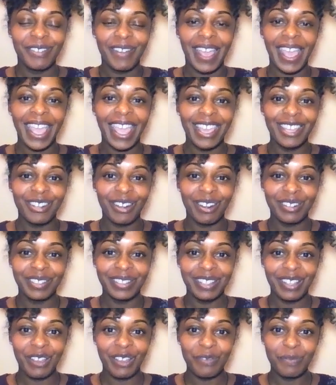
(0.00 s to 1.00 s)
HADAR to
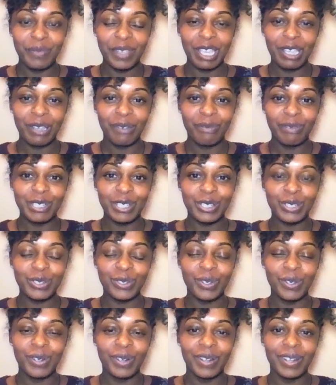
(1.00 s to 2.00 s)
Love Beacon
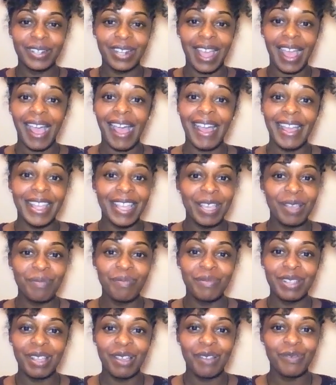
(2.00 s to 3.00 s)
Restored. I
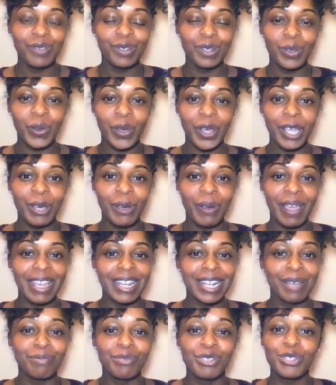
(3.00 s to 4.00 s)
am Love Loyal, and
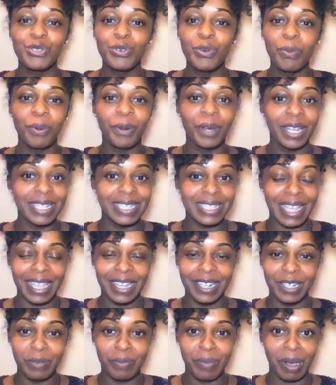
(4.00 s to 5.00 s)
I'm super
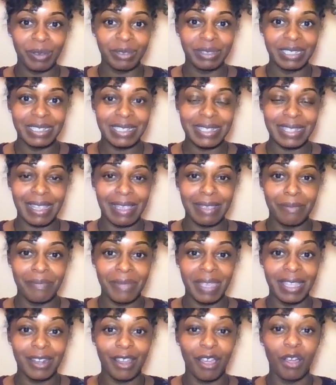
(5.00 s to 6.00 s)
excited about this
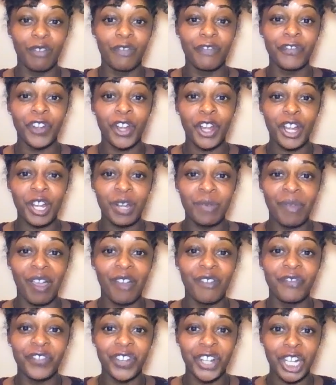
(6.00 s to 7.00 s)
segment. Affirm,
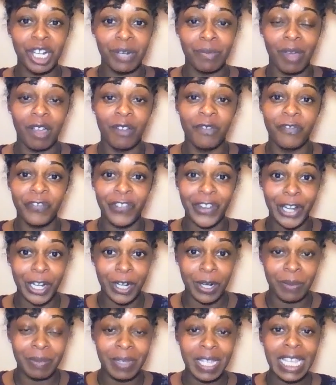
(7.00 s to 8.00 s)
affirm,
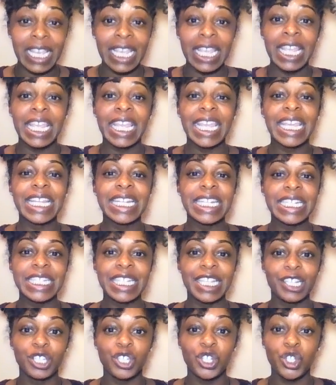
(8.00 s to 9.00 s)
affirm. It is
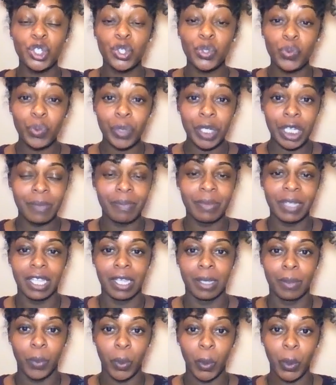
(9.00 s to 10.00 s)
extremely
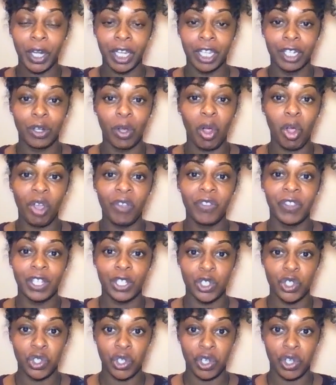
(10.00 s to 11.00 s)
important on
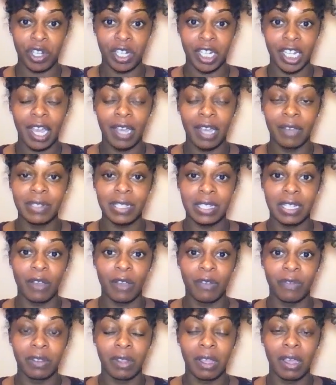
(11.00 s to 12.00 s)
this journey of
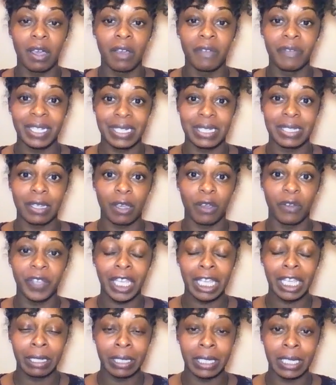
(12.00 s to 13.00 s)
self-love and
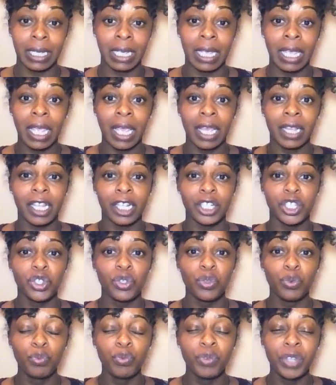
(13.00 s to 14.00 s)
self-healing that
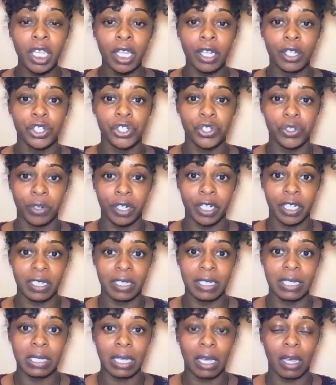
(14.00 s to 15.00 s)
you reassure
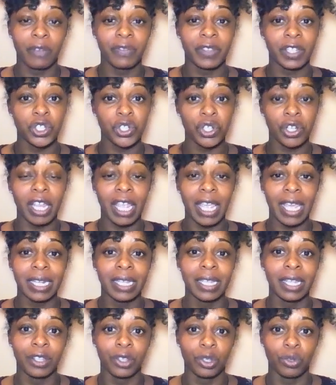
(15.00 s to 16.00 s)
yourself that you're
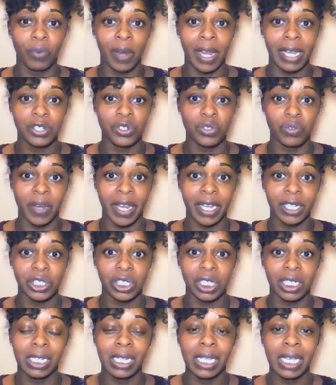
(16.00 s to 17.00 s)
heading in the right
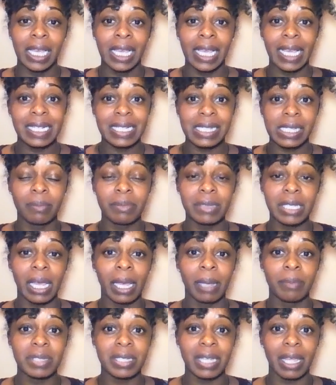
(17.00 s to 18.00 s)
direction. And
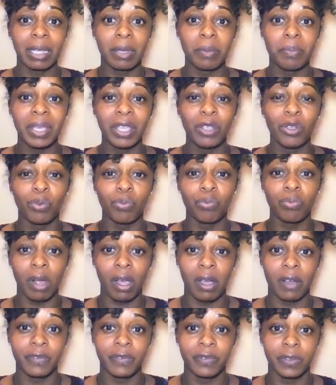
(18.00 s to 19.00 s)
sometimes that could be a
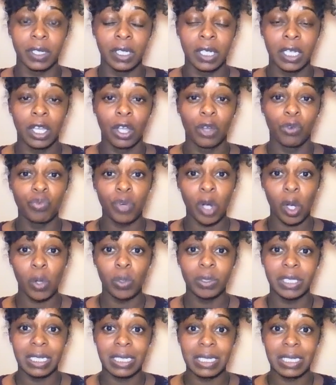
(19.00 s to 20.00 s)
rough
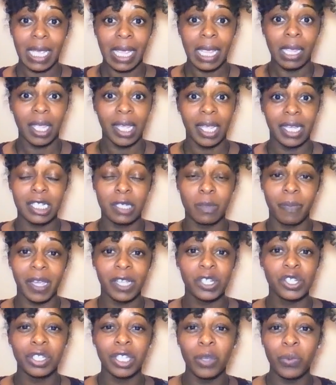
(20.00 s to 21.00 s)
road to take,
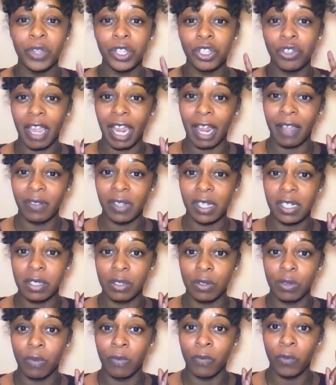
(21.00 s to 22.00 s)
especially when you have this
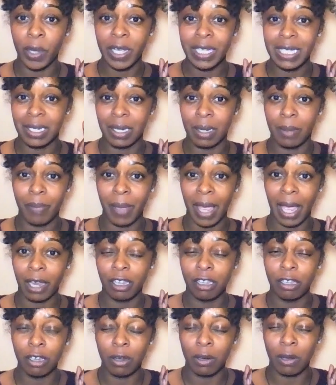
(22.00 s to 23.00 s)
little voice in the back
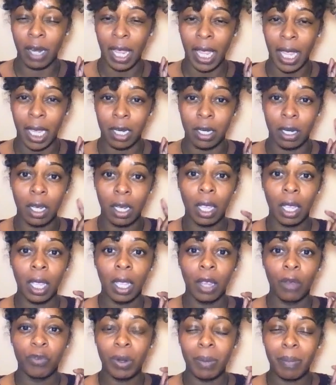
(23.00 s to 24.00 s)
of your head
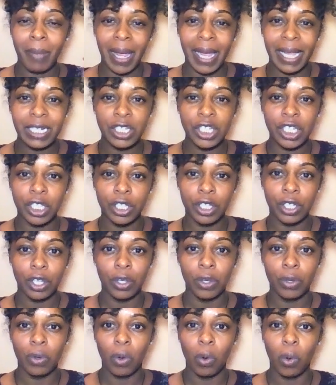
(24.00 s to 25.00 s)
reminding
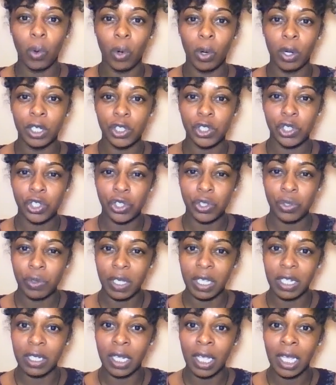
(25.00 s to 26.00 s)
you or
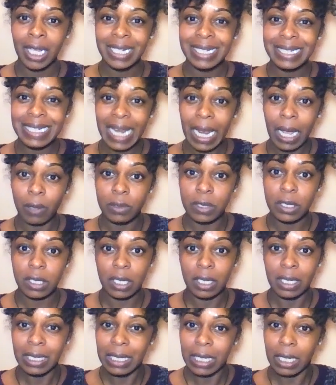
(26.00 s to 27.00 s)
shooting doubts
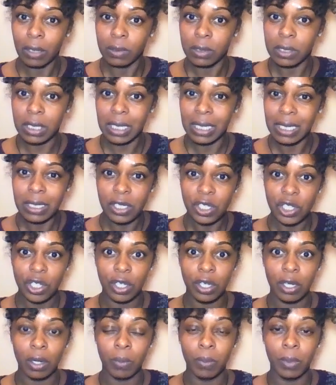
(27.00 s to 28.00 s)
and guilt into
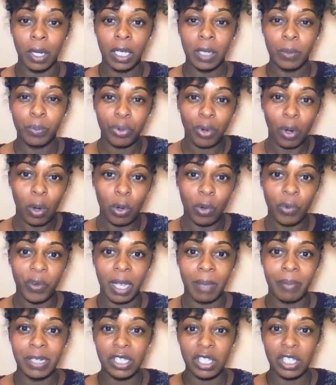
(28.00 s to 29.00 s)
your
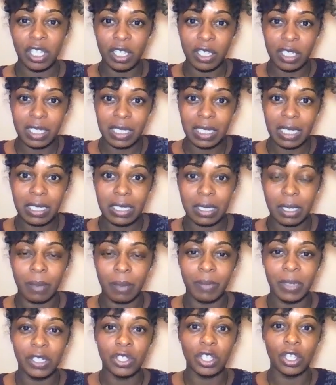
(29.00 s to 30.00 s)
program, into your
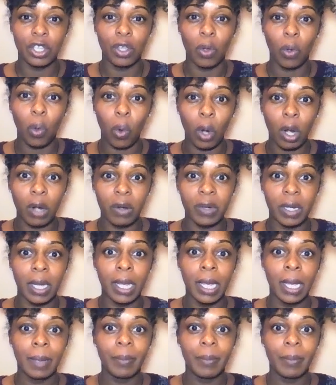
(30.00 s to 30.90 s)
system, into your aura.